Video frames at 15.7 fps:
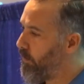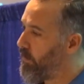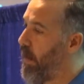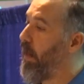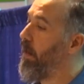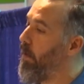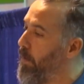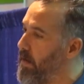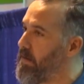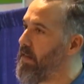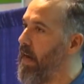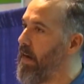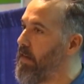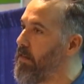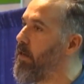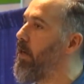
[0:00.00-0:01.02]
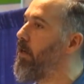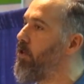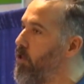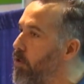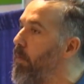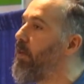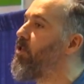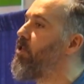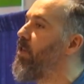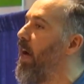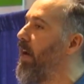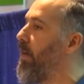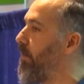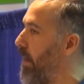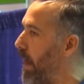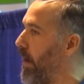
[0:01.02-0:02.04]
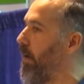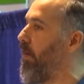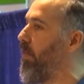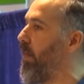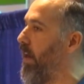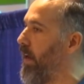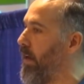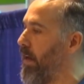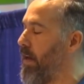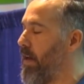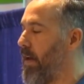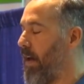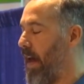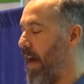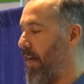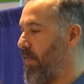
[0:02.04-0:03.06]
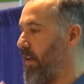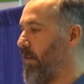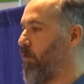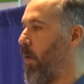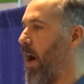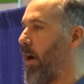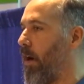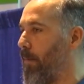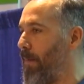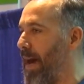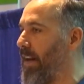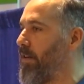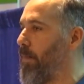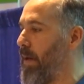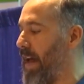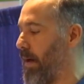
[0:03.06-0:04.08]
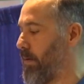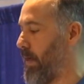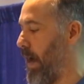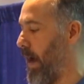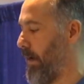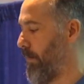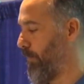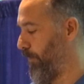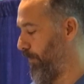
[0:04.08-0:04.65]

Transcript: a little bit of sun is good, too much sun is not a good thing, and these wiring are meant to be outside.